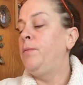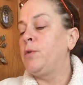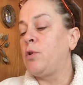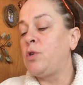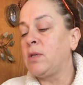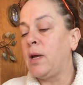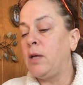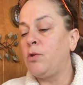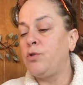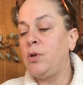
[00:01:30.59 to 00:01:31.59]
So just like
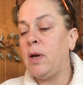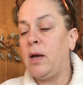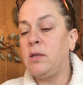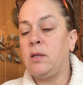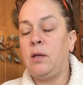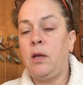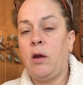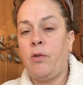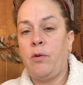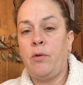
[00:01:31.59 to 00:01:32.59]
I told you guys in the
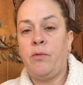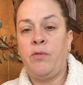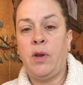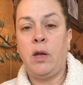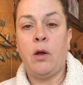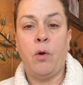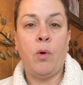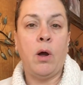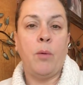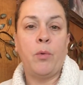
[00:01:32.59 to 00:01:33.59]
other
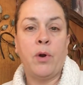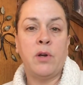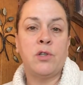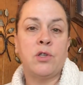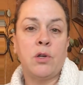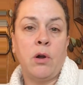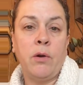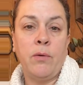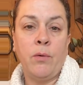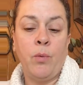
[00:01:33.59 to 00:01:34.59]
video, we're going to
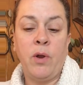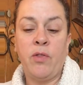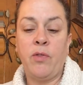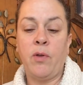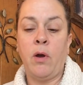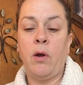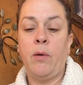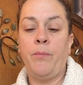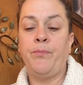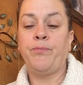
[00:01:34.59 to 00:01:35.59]
start with
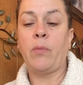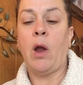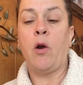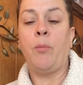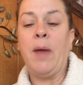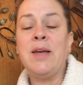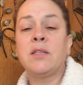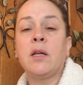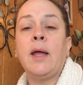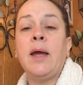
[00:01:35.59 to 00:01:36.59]
our
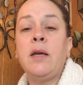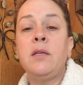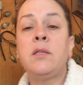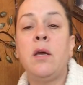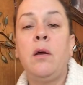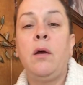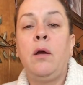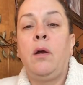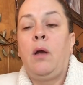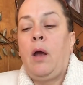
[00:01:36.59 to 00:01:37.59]
base glaze,
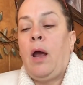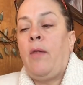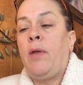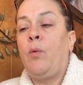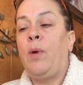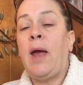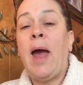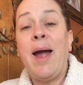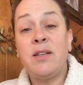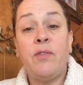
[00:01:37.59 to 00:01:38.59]
and then we
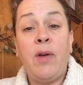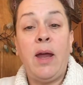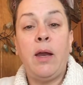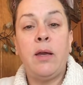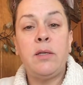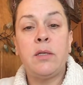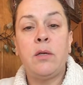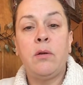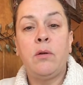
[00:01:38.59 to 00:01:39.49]
activate it,